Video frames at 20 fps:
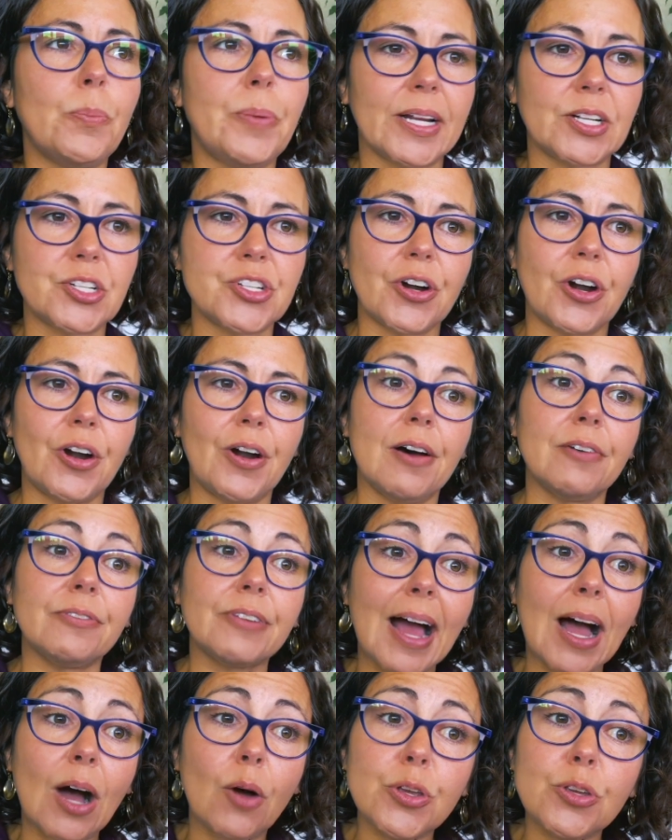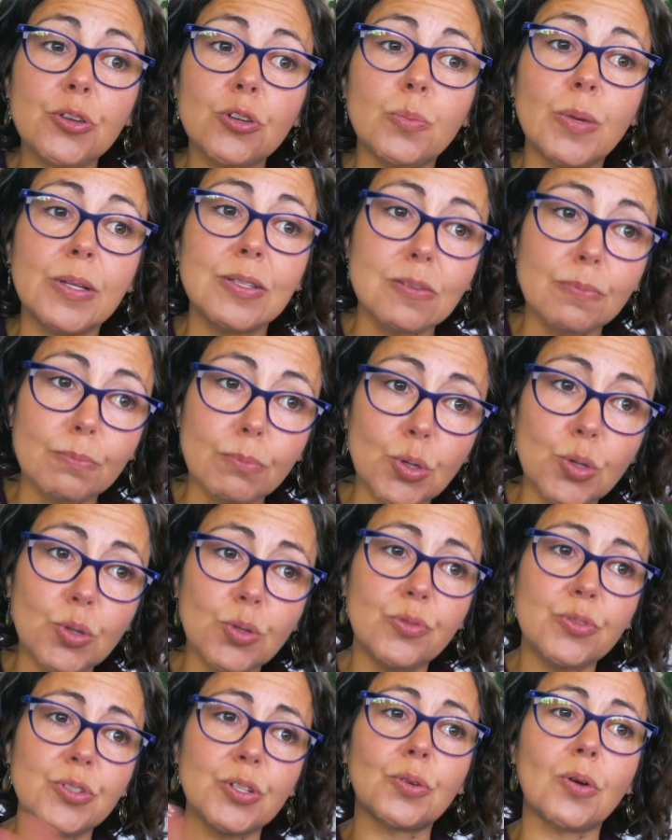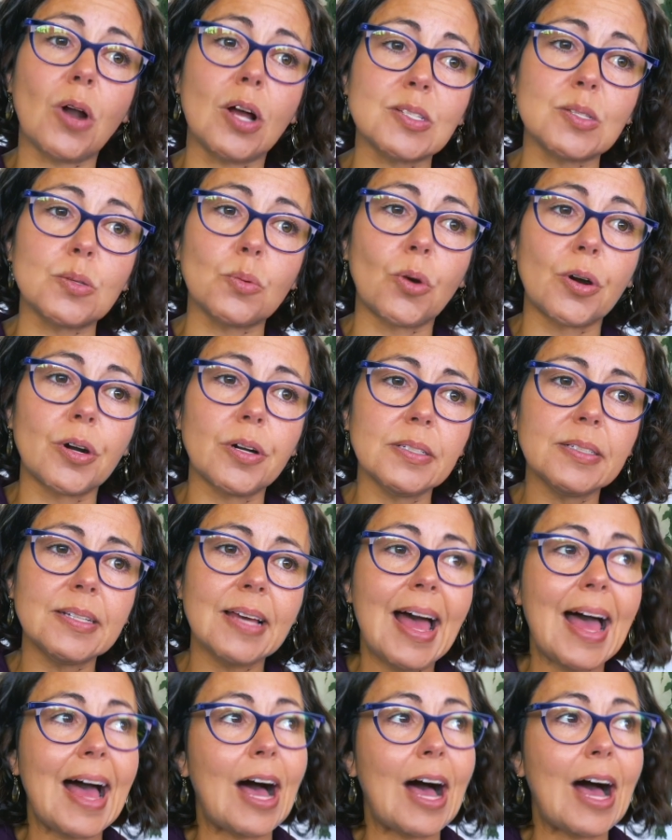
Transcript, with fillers: picture of how humans moved across the world,